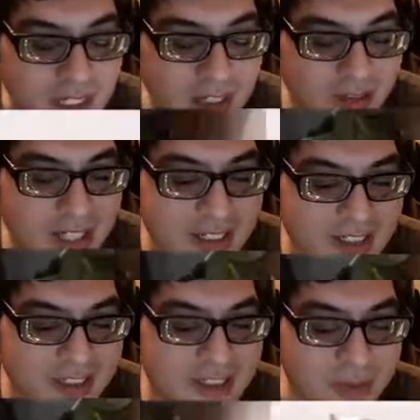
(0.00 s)
Okay,
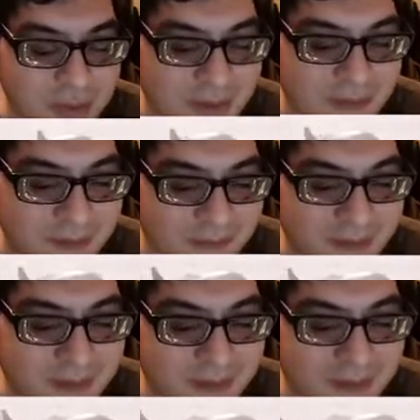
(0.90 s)
this is stupid,
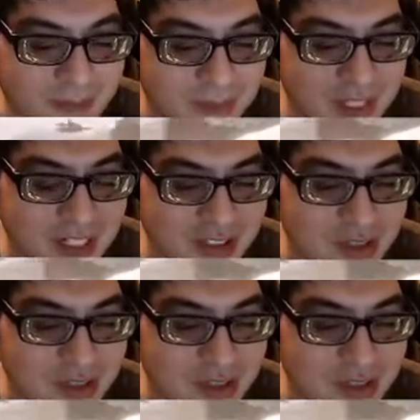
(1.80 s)
but it's